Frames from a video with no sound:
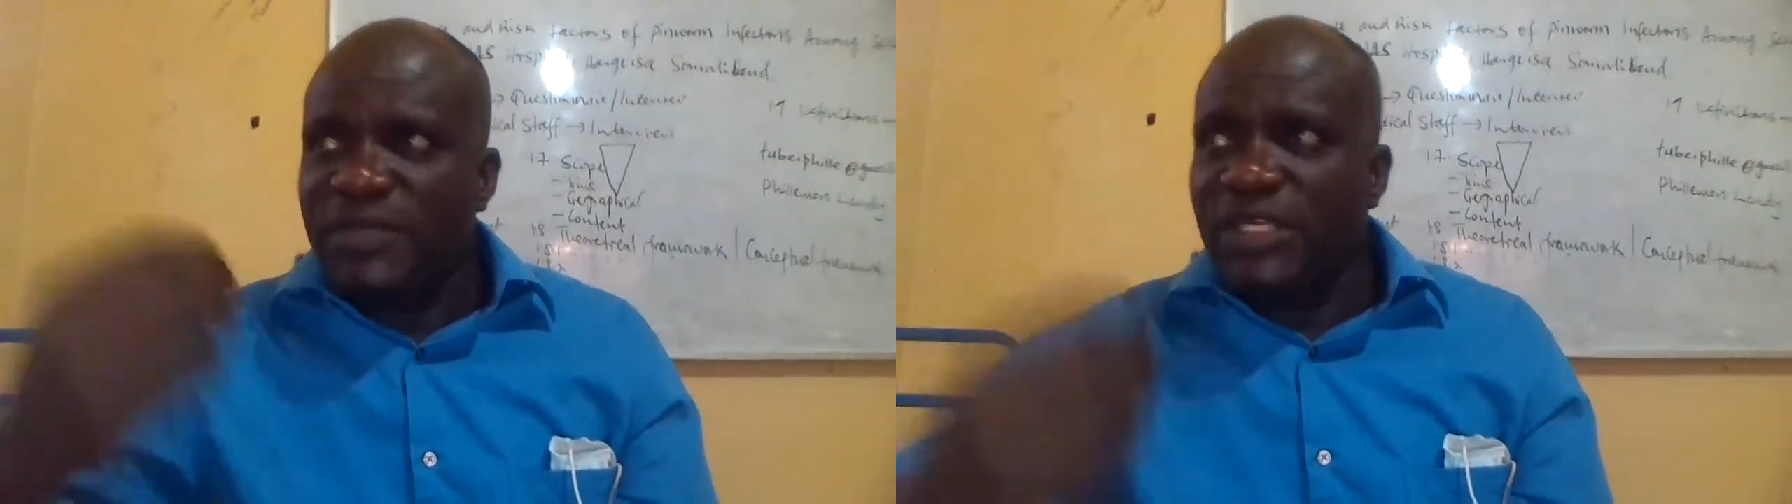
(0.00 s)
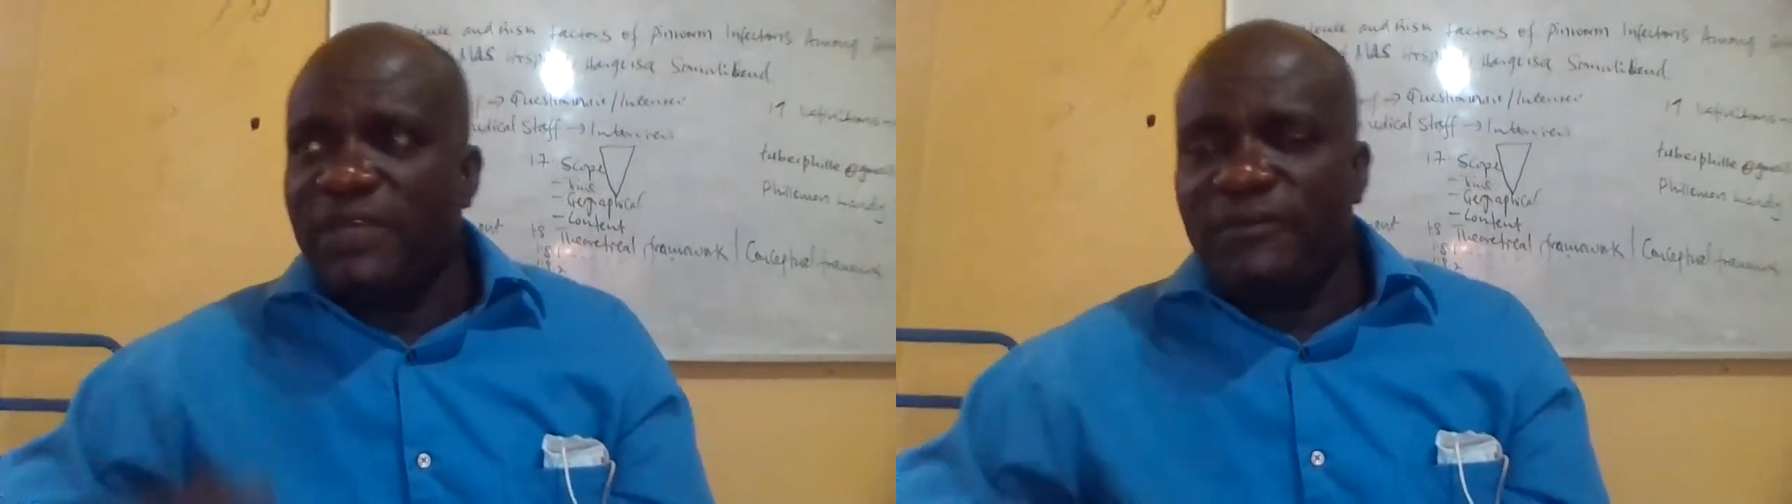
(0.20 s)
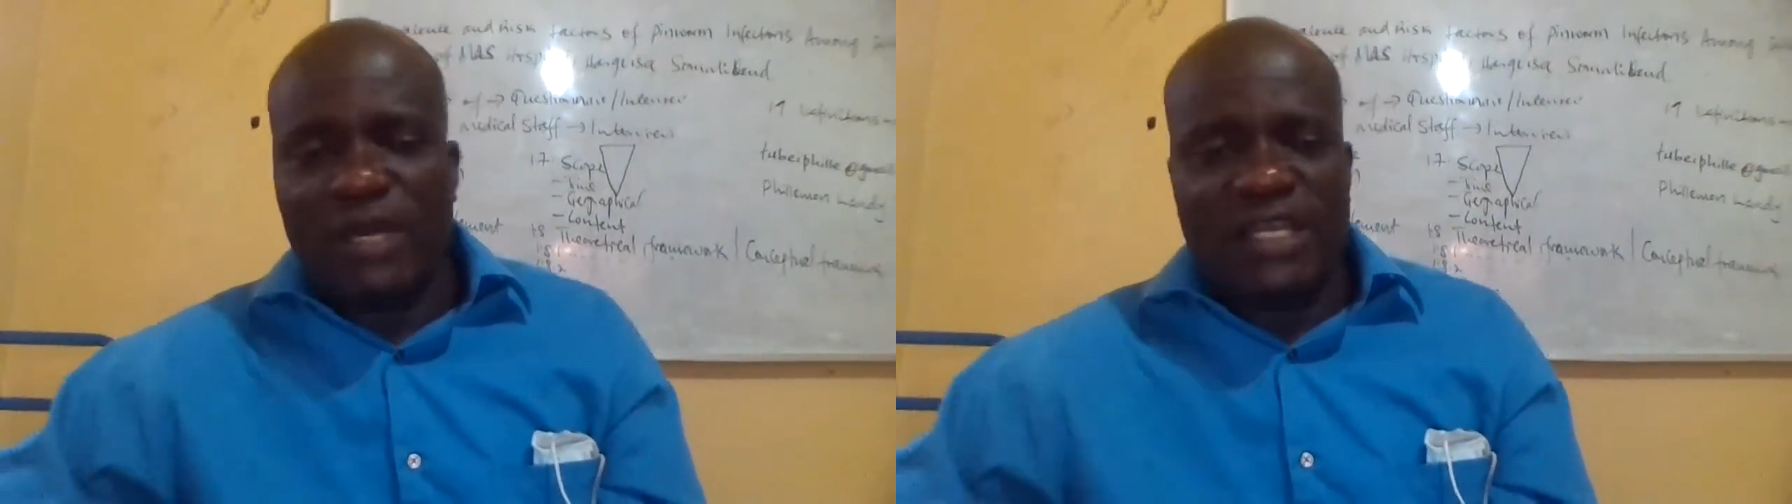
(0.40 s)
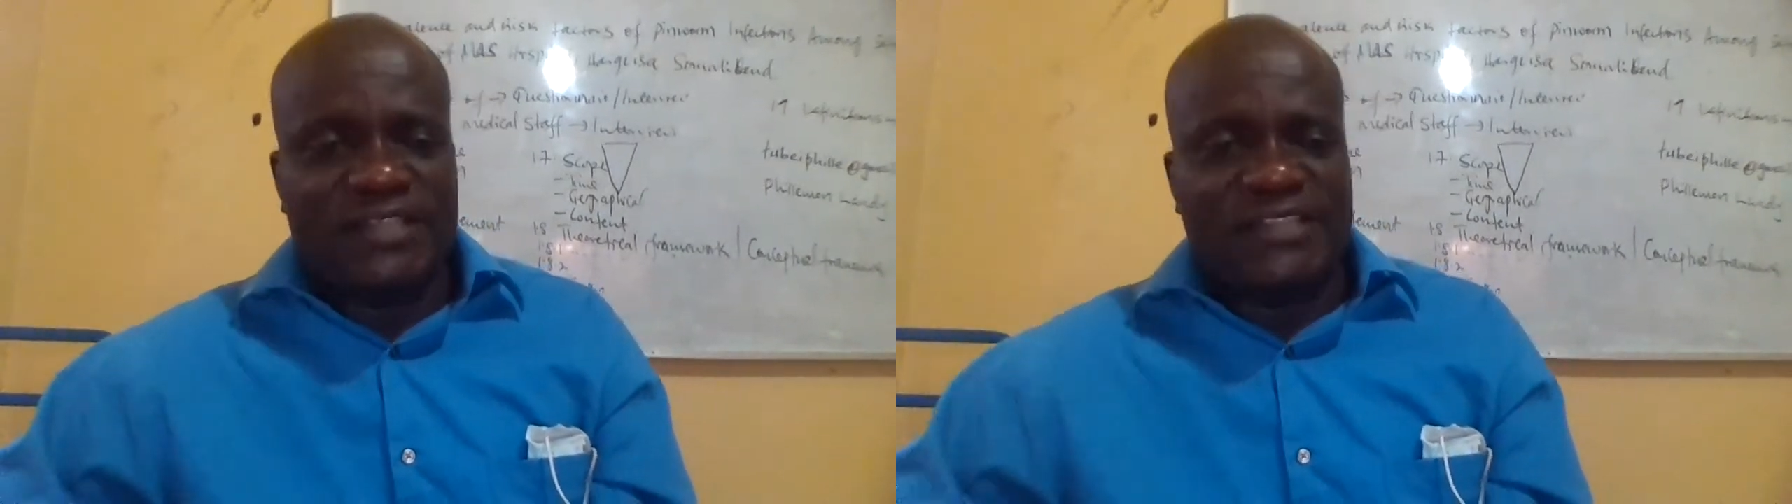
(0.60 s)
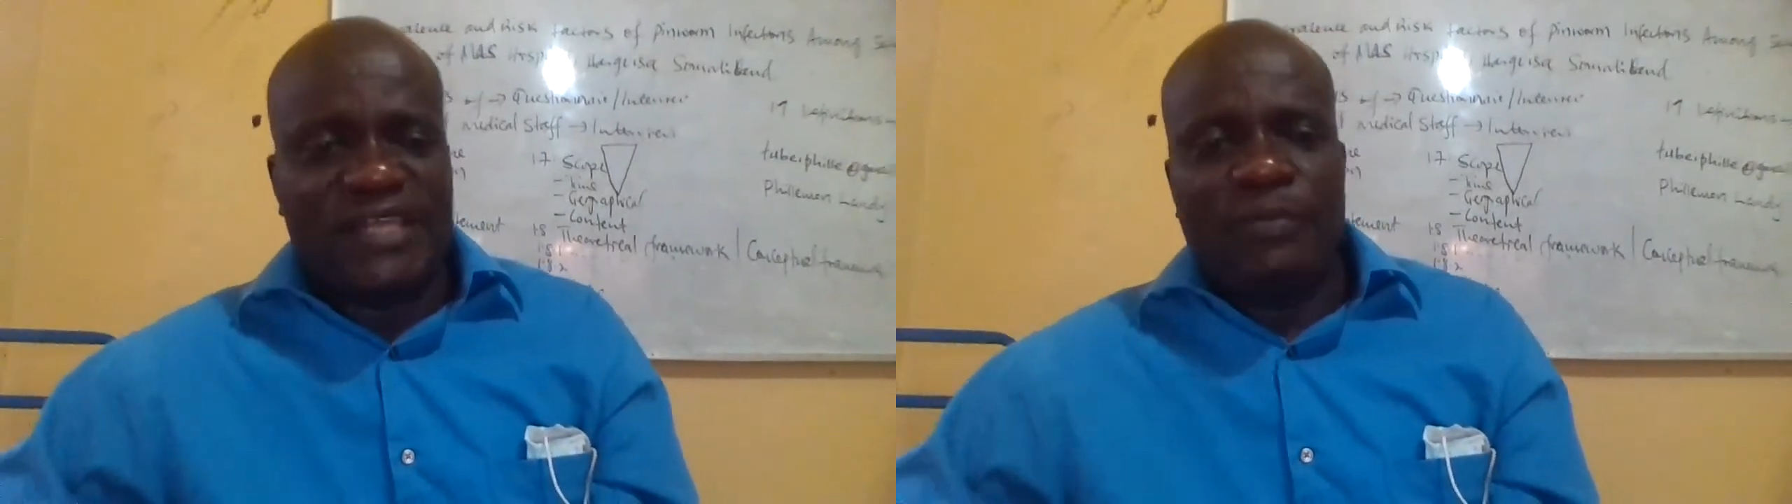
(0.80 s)
me give you an
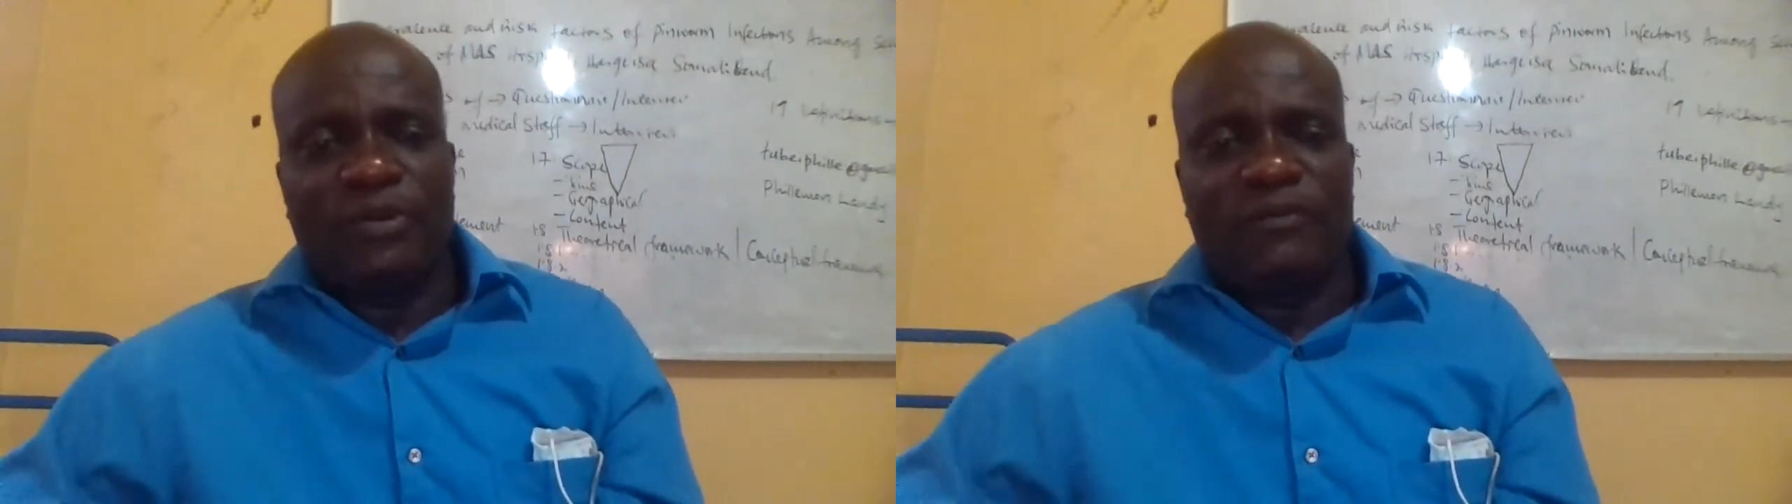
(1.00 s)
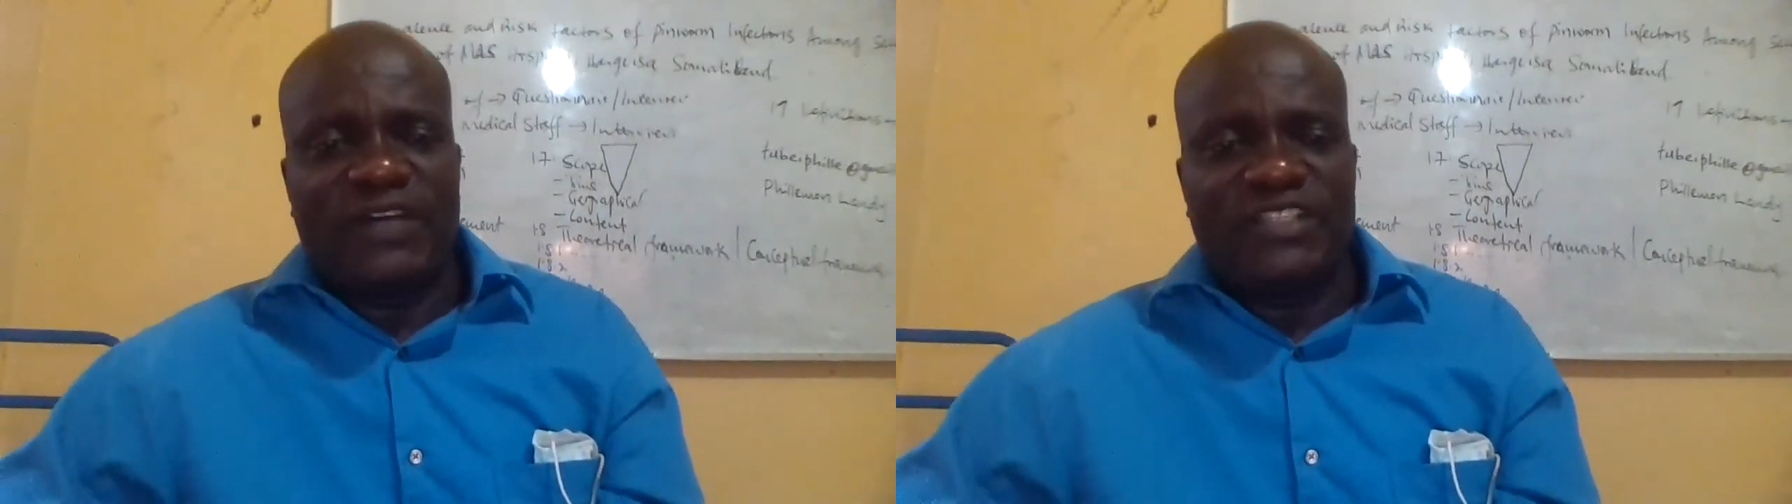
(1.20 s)
example of